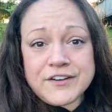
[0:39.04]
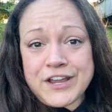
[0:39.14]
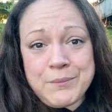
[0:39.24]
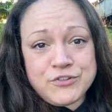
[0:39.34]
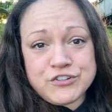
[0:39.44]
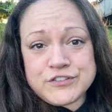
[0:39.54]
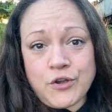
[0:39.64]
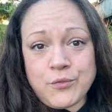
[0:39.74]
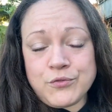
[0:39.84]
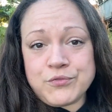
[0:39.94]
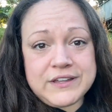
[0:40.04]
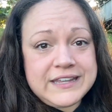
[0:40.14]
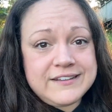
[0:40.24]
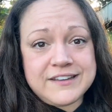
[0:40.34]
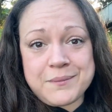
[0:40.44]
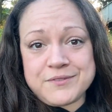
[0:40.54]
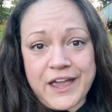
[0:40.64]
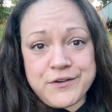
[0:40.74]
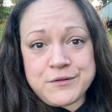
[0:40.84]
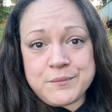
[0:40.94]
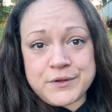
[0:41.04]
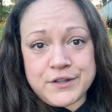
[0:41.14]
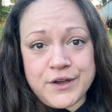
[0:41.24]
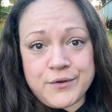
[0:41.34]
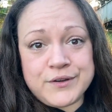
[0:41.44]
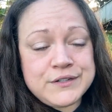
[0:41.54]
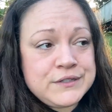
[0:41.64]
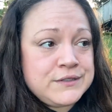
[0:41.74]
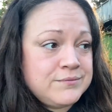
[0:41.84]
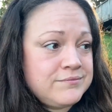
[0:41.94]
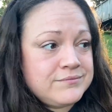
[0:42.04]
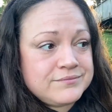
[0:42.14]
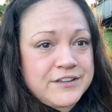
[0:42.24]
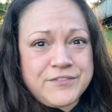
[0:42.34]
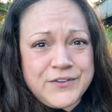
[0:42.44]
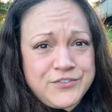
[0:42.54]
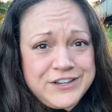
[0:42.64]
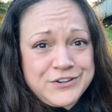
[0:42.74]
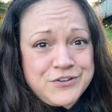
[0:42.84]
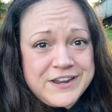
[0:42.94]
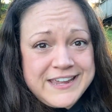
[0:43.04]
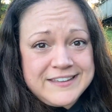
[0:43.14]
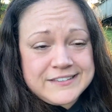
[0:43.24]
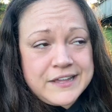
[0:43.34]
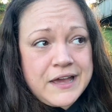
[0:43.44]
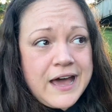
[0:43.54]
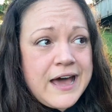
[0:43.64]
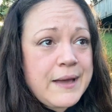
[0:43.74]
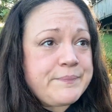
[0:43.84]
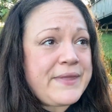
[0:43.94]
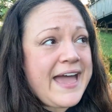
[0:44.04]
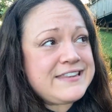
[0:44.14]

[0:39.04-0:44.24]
temperatures don't really dip down below 50 degrees. At